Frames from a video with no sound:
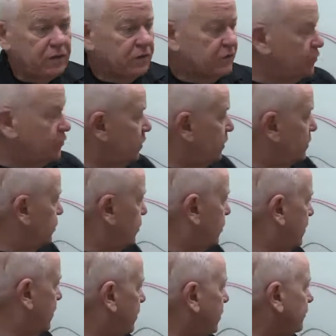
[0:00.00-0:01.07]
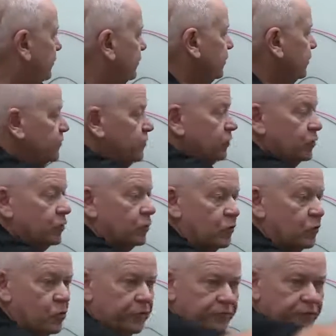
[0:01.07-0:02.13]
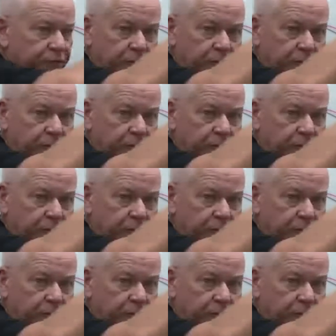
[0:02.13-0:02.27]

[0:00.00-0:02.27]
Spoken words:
switch plugs into, of course,